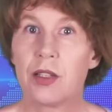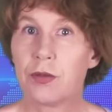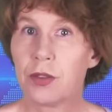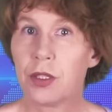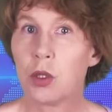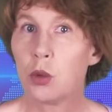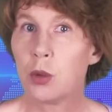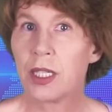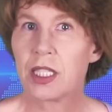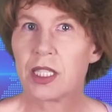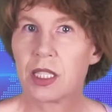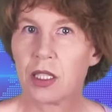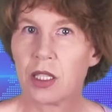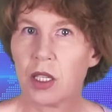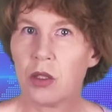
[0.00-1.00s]
A few weeks
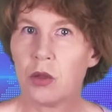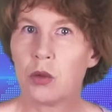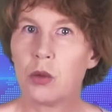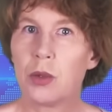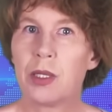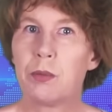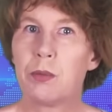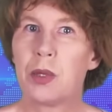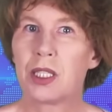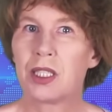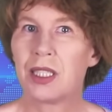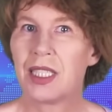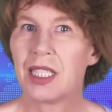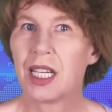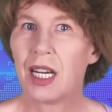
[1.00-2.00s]
ago, we
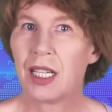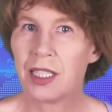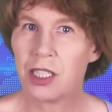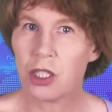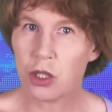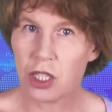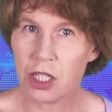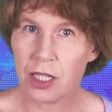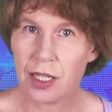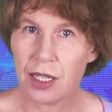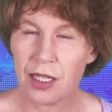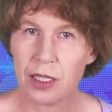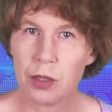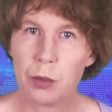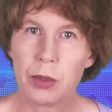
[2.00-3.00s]
buried hydrogen
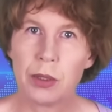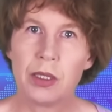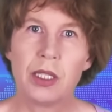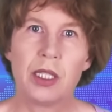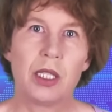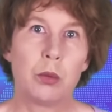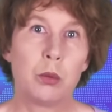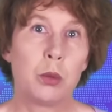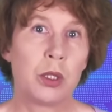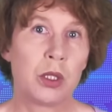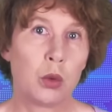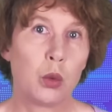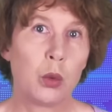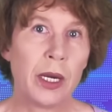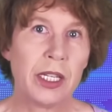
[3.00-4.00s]
hype.
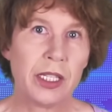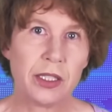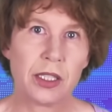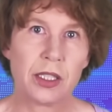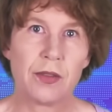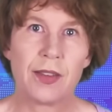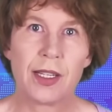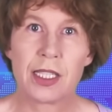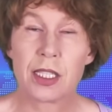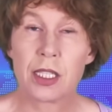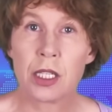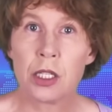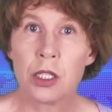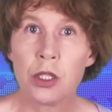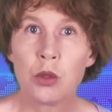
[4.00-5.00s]
But wait, there's a
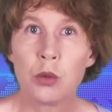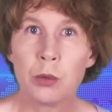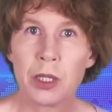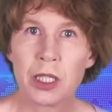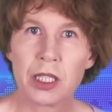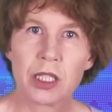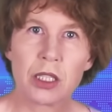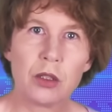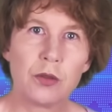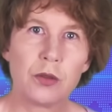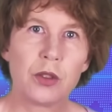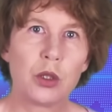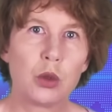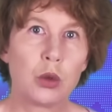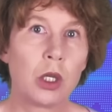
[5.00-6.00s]
new miracle
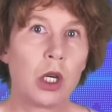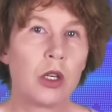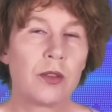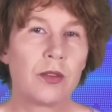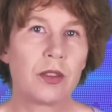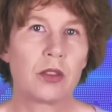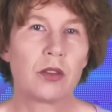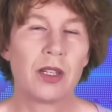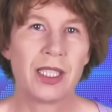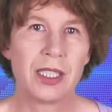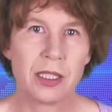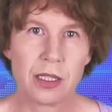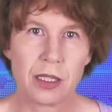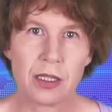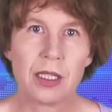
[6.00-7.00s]
fuel on the
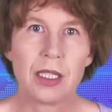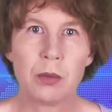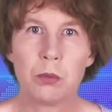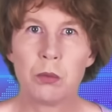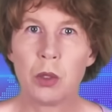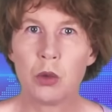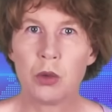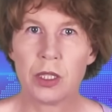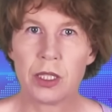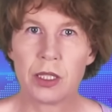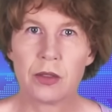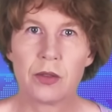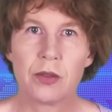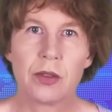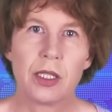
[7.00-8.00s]
rise, ammonia.
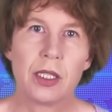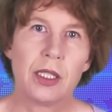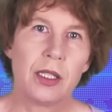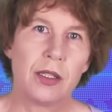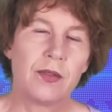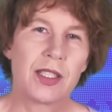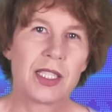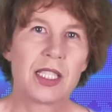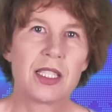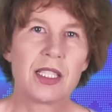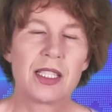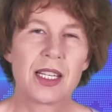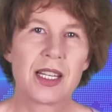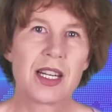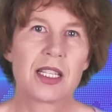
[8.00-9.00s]
This
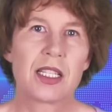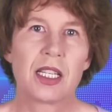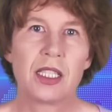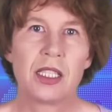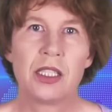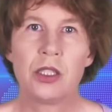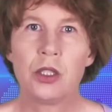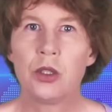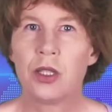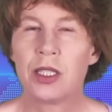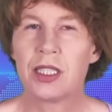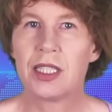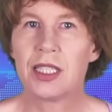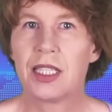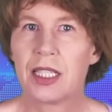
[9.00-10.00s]
isn't an entirely new
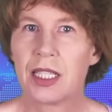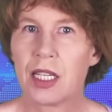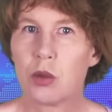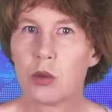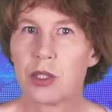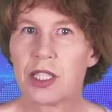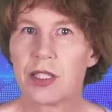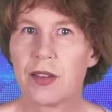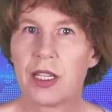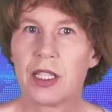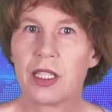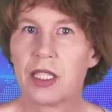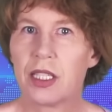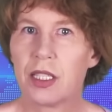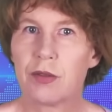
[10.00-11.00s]
idea, and I was
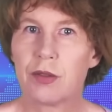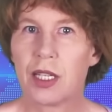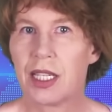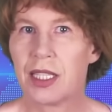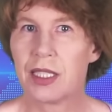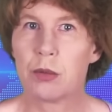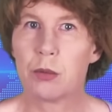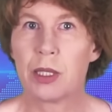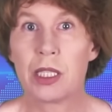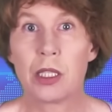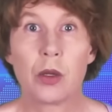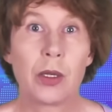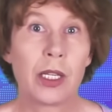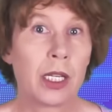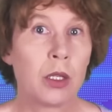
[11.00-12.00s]
thinking if it hasn't been
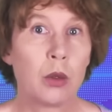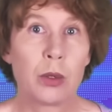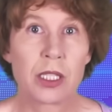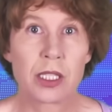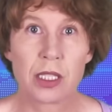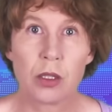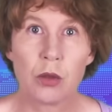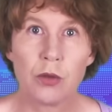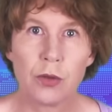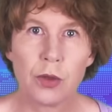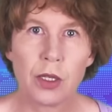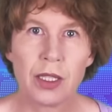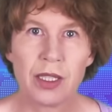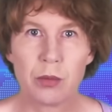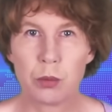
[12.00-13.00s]
going anywhere so
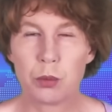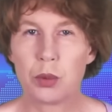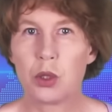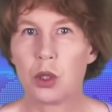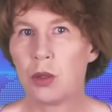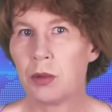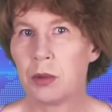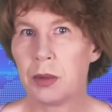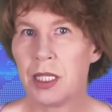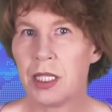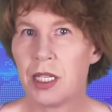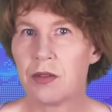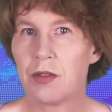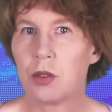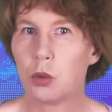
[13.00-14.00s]
far, it probably
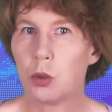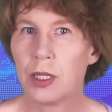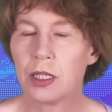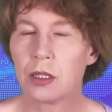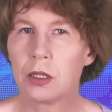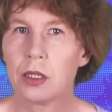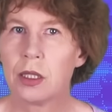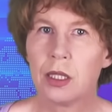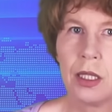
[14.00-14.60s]
never will.